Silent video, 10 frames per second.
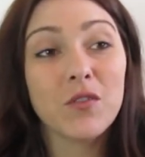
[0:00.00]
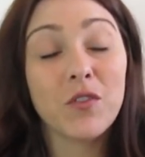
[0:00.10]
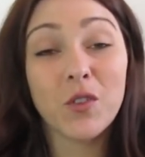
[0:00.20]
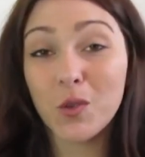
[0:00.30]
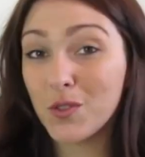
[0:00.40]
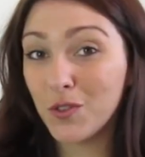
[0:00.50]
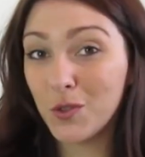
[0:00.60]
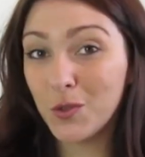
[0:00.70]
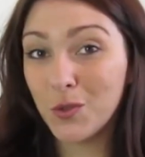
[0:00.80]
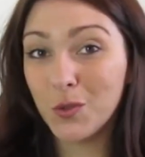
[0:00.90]
for those of
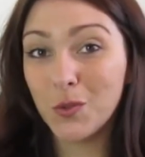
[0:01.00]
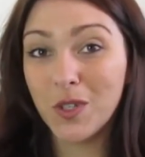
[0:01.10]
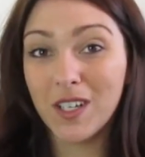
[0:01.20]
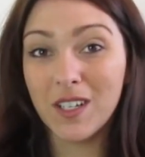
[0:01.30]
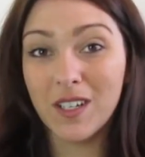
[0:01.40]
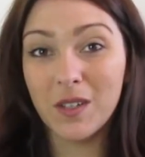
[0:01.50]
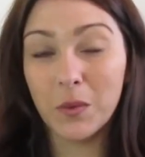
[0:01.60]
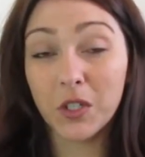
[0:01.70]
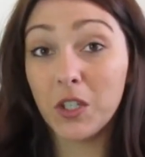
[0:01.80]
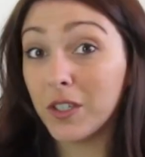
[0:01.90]
you who uh,
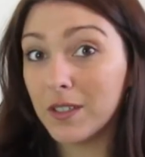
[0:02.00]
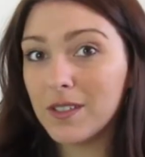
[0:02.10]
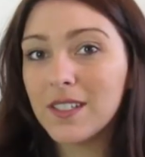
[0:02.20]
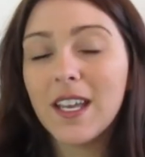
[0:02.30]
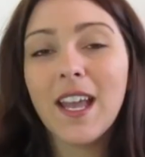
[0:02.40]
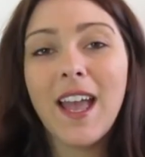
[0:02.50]
were curious.